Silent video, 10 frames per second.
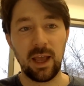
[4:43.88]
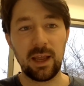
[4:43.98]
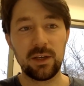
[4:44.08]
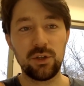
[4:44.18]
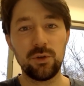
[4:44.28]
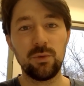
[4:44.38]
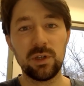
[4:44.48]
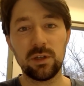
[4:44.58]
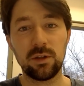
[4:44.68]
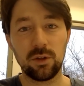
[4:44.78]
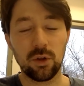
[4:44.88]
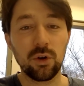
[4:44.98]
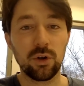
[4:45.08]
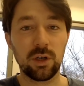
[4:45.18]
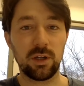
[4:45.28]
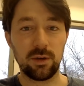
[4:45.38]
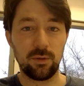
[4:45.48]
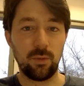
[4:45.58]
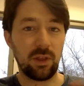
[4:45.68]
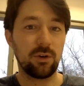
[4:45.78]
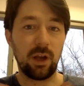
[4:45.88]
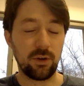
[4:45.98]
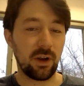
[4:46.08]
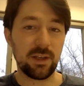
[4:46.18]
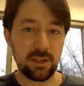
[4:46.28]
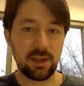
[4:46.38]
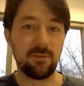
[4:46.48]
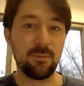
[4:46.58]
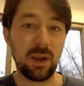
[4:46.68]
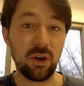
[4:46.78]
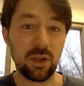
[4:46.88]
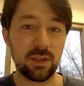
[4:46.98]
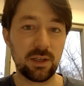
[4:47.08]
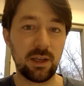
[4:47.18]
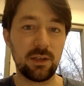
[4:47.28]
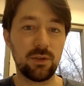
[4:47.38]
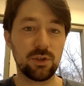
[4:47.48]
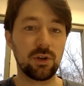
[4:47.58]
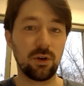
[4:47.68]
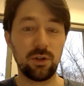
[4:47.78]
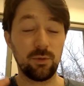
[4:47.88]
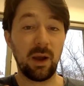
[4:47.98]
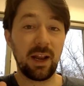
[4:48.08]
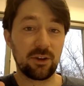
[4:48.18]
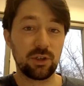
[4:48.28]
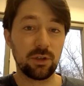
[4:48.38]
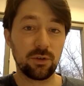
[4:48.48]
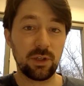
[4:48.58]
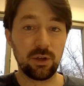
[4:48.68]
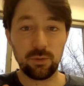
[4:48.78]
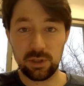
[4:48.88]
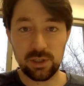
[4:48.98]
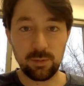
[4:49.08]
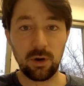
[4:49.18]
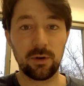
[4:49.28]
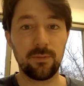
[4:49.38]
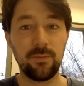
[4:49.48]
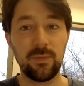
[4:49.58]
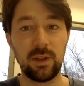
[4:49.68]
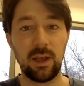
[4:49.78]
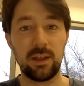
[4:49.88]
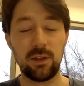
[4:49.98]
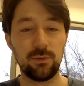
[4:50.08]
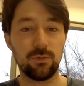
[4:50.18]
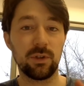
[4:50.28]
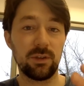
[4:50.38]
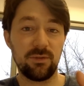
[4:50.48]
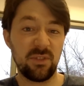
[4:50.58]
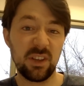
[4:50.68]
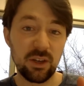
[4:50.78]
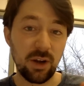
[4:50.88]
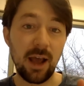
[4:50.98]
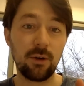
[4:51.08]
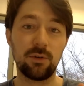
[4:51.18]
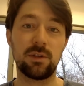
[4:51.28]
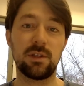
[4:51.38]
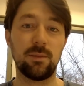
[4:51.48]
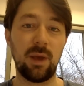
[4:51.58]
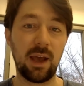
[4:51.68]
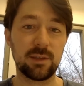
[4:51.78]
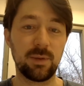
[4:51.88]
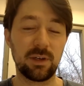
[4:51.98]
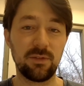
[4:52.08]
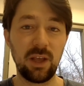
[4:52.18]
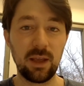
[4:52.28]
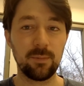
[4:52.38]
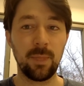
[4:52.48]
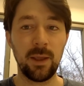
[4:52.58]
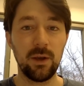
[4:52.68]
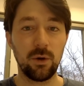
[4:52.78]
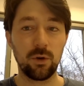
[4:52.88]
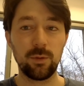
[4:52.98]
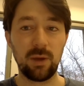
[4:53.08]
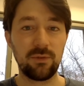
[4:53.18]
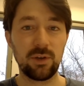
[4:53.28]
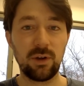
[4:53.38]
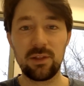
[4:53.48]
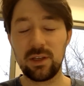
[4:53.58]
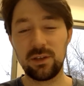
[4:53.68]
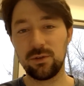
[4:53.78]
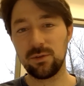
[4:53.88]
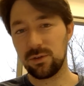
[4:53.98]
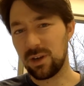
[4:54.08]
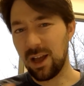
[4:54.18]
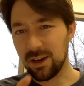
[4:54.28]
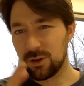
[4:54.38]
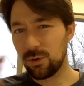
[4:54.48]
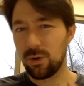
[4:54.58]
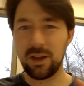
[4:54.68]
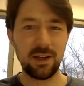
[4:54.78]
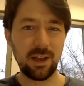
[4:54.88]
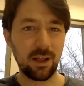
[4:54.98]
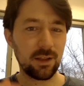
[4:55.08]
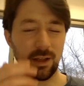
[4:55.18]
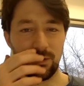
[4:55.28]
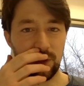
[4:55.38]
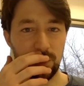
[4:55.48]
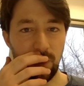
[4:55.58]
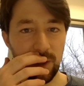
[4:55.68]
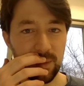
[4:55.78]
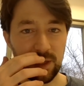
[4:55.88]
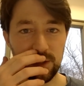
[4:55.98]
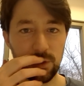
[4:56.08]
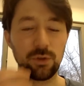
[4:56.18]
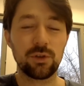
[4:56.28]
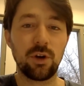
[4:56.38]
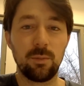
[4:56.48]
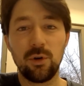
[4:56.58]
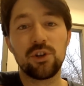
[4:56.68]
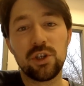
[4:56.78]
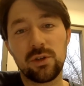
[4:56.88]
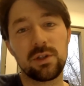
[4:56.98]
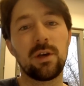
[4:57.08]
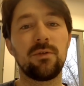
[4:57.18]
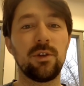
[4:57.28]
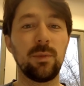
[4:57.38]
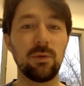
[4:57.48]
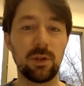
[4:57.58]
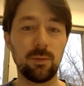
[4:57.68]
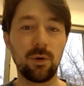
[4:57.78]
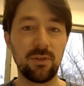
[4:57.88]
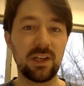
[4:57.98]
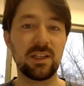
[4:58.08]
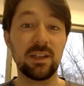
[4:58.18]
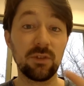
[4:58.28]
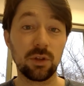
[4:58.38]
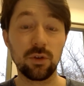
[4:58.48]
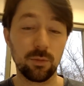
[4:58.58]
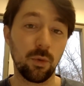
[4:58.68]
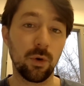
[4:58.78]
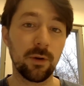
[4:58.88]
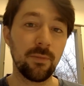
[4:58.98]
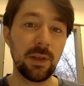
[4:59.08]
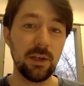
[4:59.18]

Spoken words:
And you will learn whether or not your ideas have merit, and you might actually learn that you're really smart. and that you've really figured out some aspect of the game. Or you might figure out that you're not quite on the level that you want to be, and so you'll start pushing yourself and you'll be really motivated to even learn more.